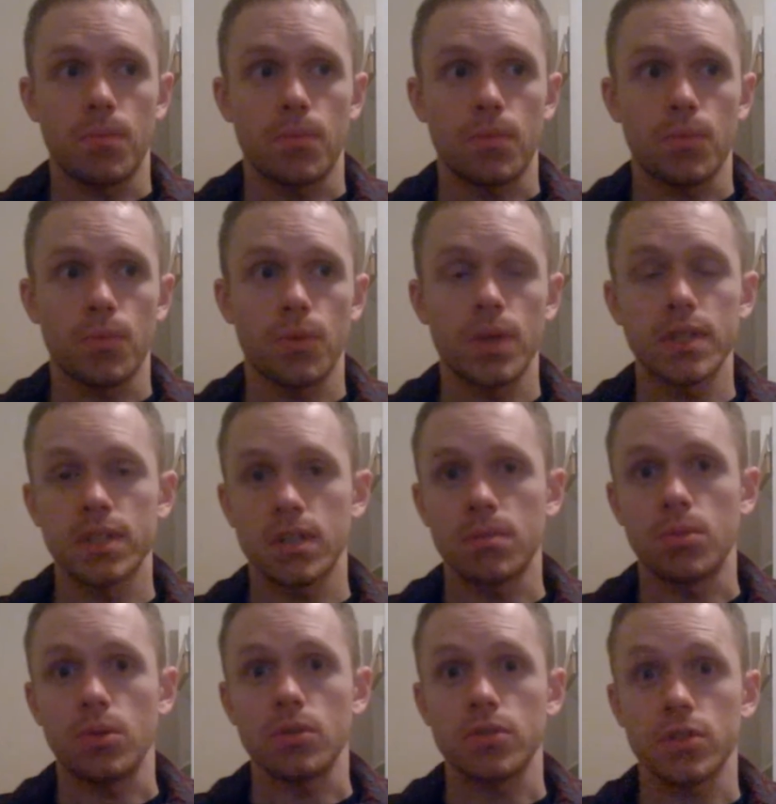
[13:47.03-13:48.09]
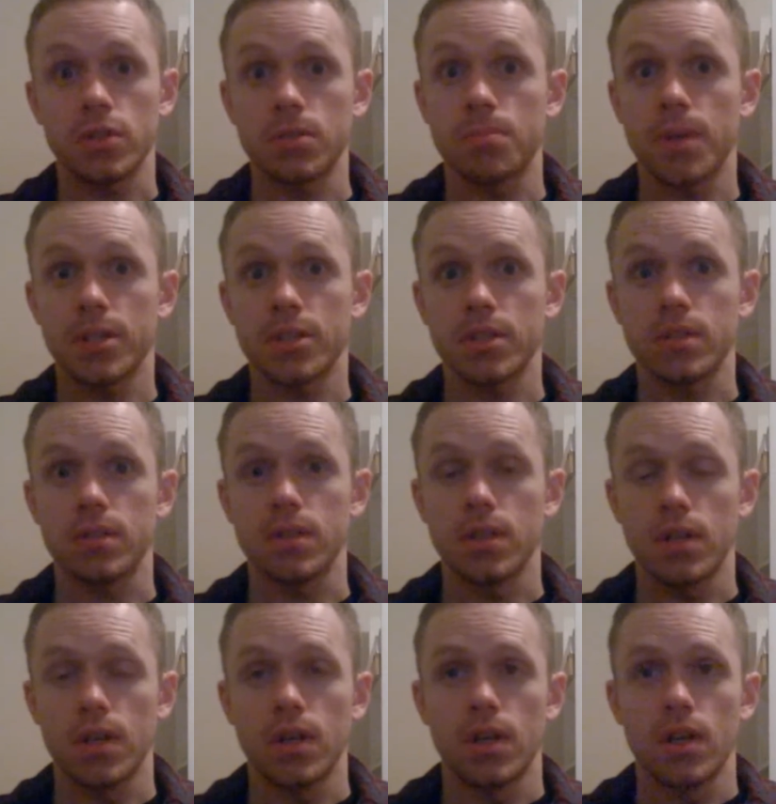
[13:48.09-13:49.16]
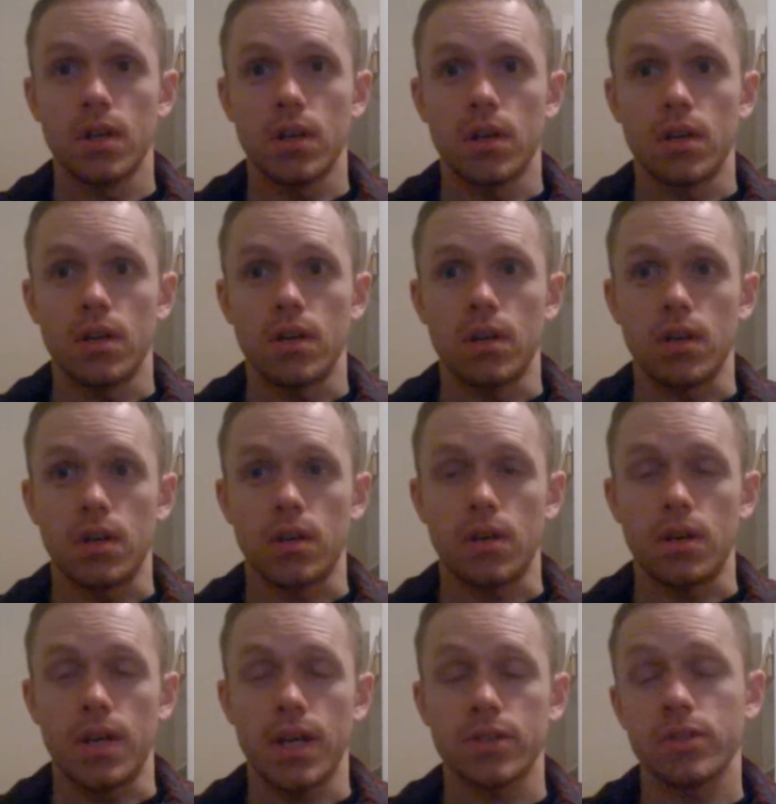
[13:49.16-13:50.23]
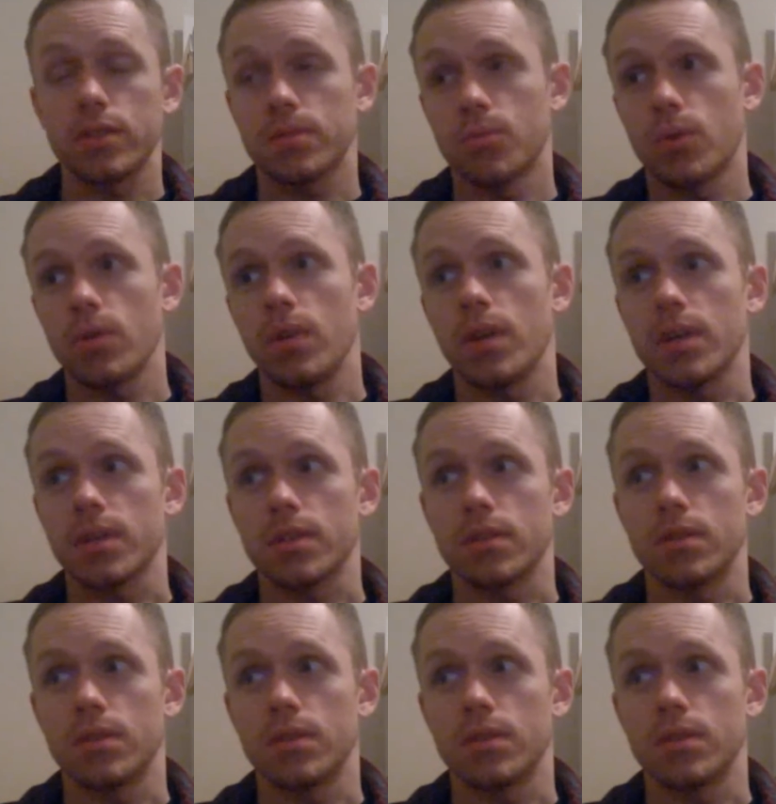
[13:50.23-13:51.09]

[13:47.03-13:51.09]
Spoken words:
reasonable suspicion. Actually, it's more like